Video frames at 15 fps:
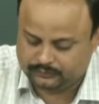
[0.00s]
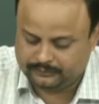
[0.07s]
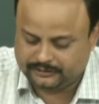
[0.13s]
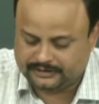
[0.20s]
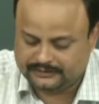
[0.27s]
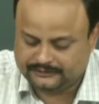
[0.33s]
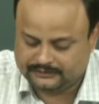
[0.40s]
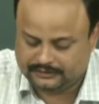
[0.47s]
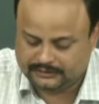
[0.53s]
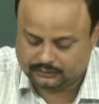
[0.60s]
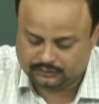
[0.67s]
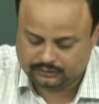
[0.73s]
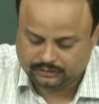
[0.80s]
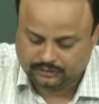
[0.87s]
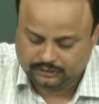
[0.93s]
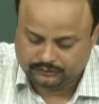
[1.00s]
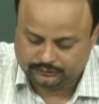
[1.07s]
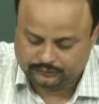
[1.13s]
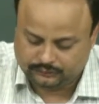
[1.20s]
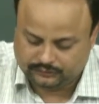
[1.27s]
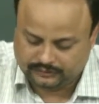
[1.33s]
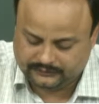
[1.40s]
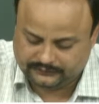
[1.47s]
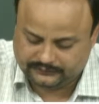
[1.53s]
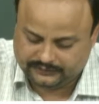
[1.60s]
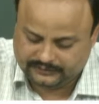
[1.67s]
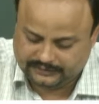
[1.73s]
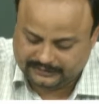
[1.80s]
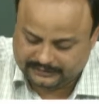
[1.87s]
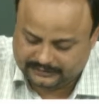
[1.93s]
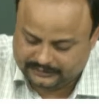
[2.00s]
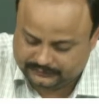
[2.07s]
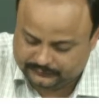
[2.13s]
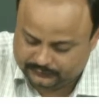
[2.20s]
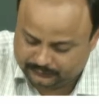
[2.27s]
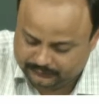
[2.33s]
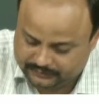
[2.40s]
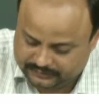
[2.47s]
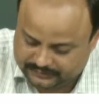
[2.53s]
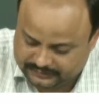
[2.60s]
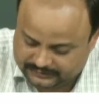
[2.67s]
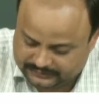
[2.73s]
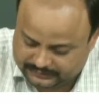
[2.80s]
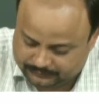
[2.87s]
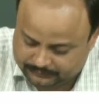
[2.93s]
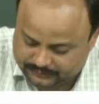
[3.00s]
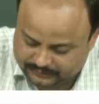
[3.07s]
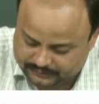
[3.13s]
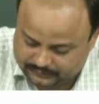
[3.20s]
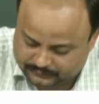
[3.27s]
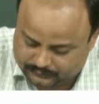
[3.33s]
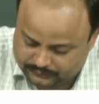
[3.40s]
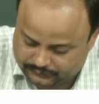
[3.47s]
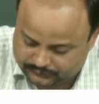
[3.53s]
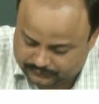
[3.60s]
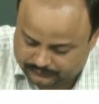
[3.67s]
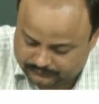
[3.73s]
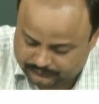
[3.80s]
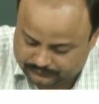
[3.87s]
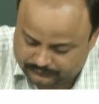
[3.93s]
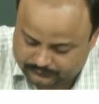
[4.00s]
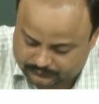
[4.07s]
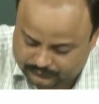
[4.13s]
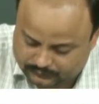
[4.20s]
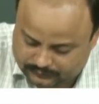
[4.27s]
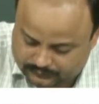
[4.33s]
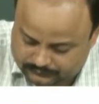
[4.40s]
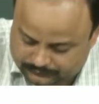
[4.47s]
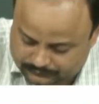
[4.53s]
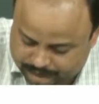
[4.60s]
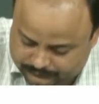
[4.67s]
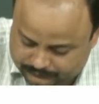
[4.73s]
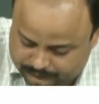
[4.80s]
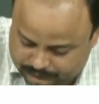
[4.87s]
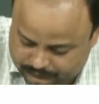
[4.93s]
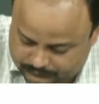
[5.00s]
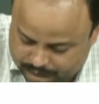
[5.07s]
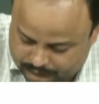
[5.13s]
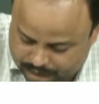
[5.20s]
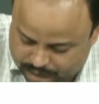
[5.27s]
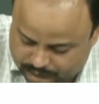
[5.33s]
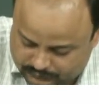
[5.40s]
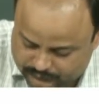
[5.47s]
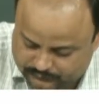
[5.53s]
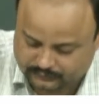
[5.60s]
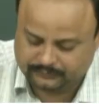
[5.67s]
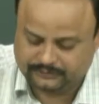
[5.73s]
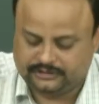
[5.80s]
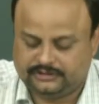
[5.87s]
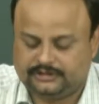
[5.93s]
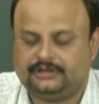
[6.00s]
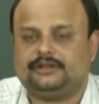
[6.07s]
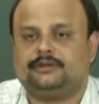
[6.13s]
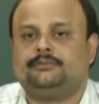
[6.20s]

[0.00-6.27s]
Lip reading: cancelled out. So, you can say that this will be the delta P equation, okay. This will be the delta P